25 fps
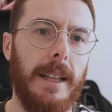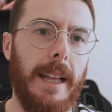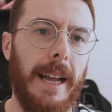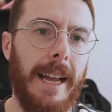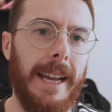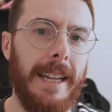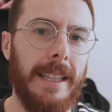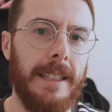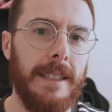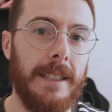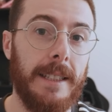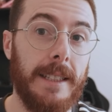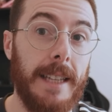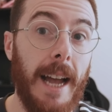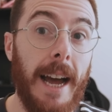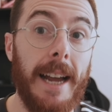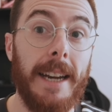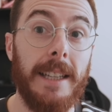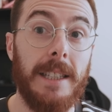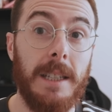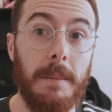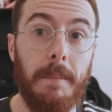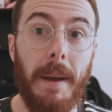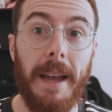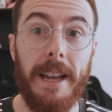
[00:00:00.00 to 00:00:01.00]
and
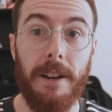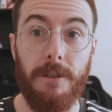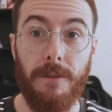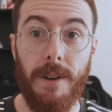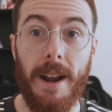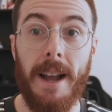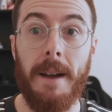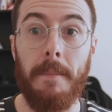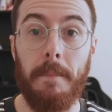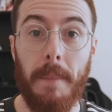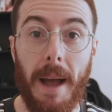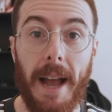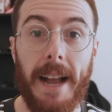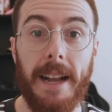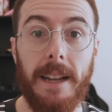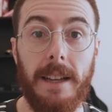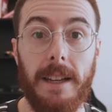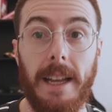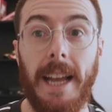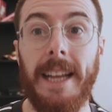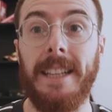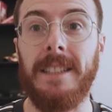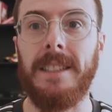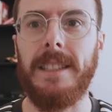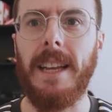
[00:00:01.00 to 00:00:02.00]
started to make ground back
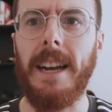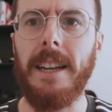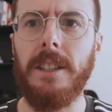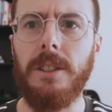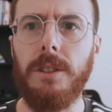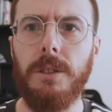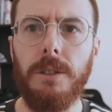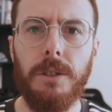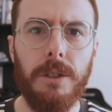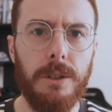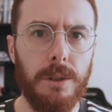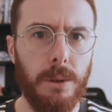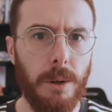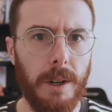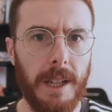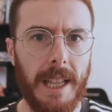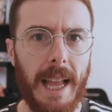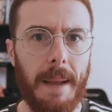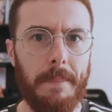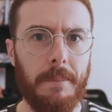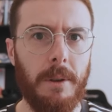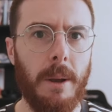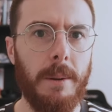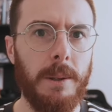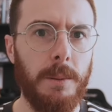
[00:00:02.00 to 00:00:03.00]
and started to do the sort of
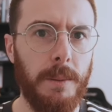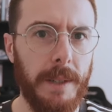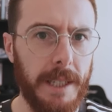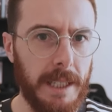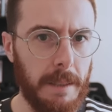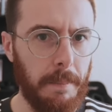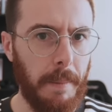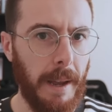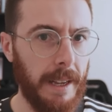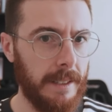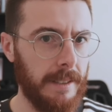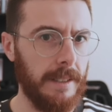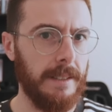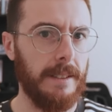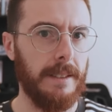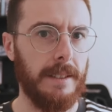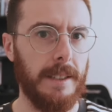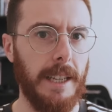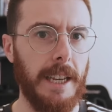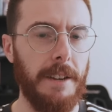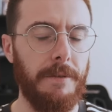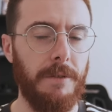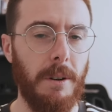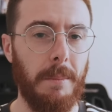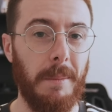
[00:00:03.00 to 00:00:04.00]
lap times we expected to
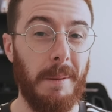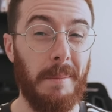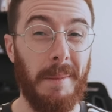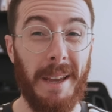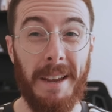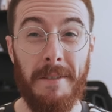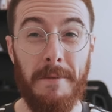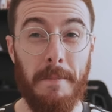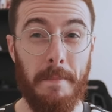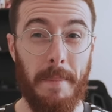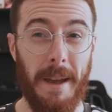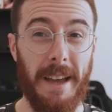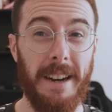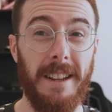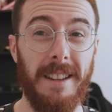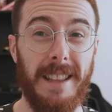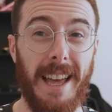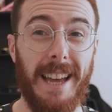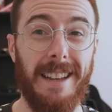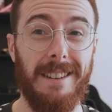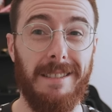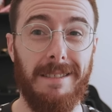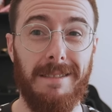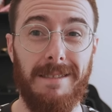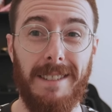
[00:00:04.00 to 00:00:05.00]
see from him, even better
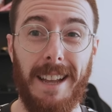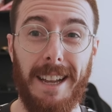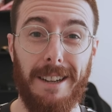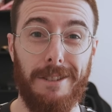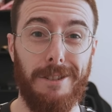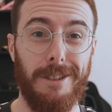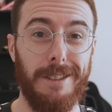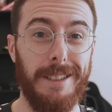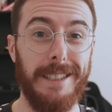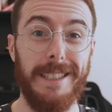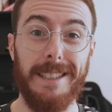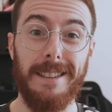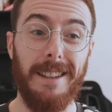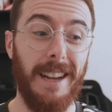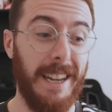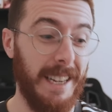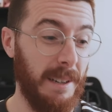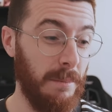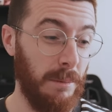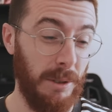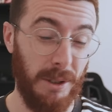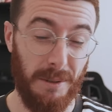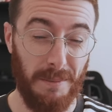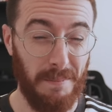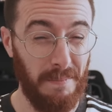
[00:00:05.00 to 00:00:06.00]
than actually. Like he
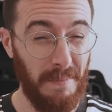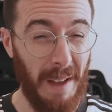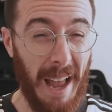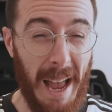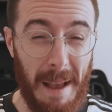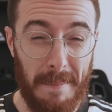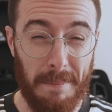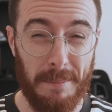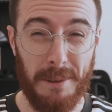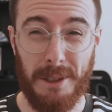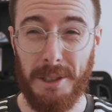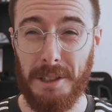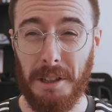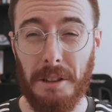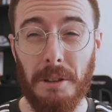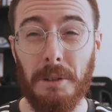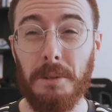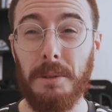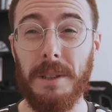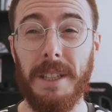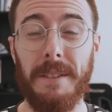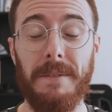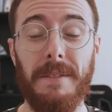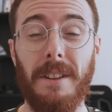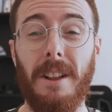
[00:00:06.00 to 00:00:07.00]
was
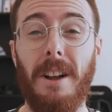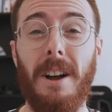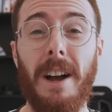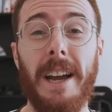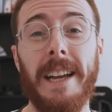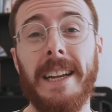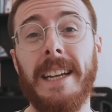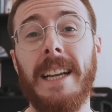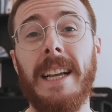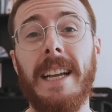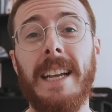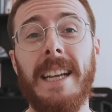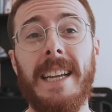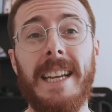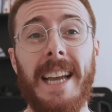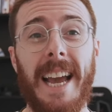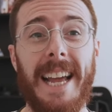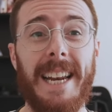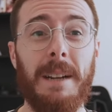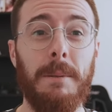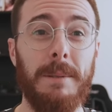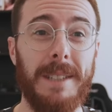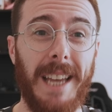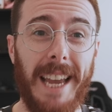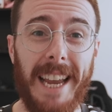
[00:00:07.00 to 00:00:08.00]
absolutely flying
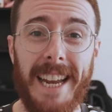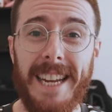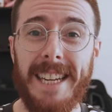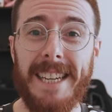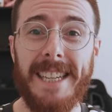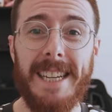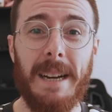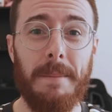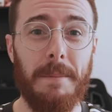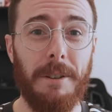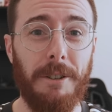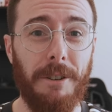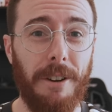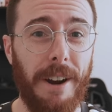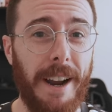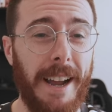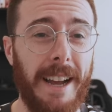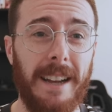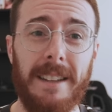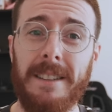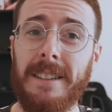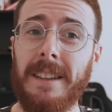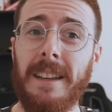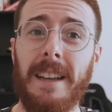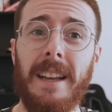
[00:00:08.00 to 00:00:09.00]
and he was eating up the
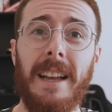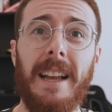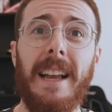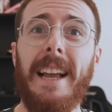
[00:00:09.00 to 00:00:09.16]
ground.